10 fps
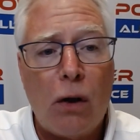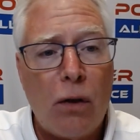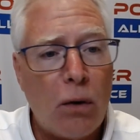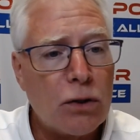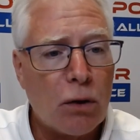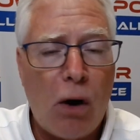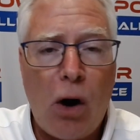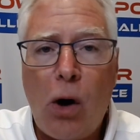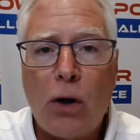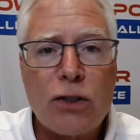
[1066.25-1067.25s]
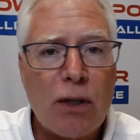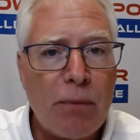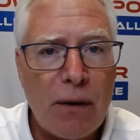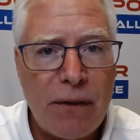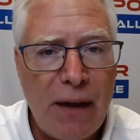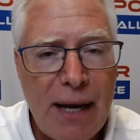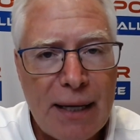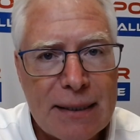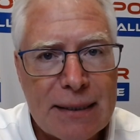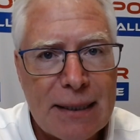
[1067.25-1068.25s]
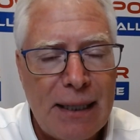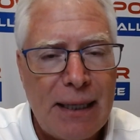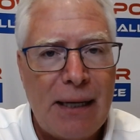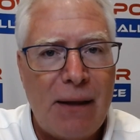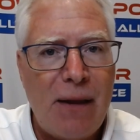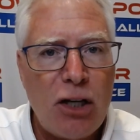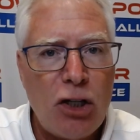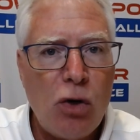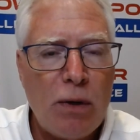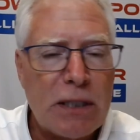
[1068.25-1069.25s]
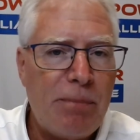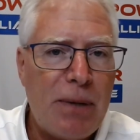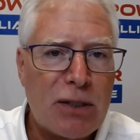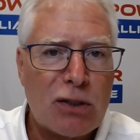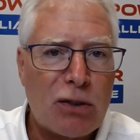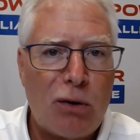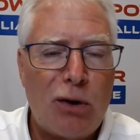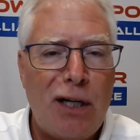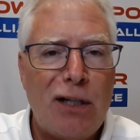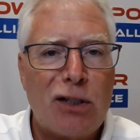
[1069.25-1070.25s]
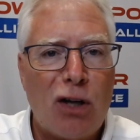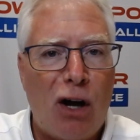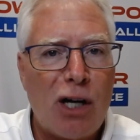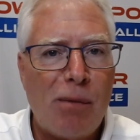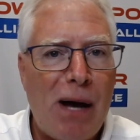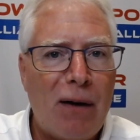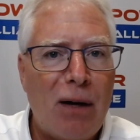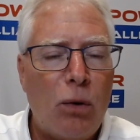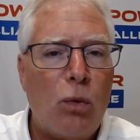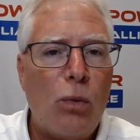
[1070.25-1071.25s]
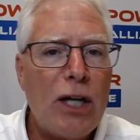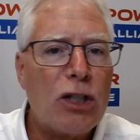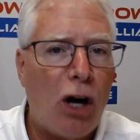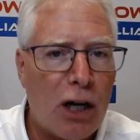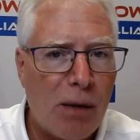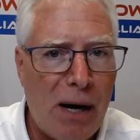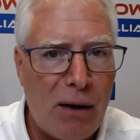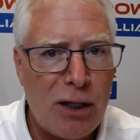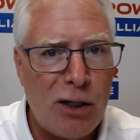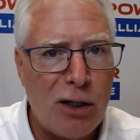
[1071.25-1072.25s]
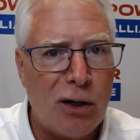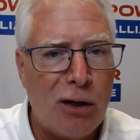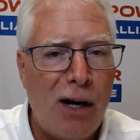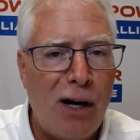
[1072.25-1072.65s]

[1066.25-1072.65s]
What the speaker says: Those are all some of the things that you as a business owner need to talk about, and what we talk about here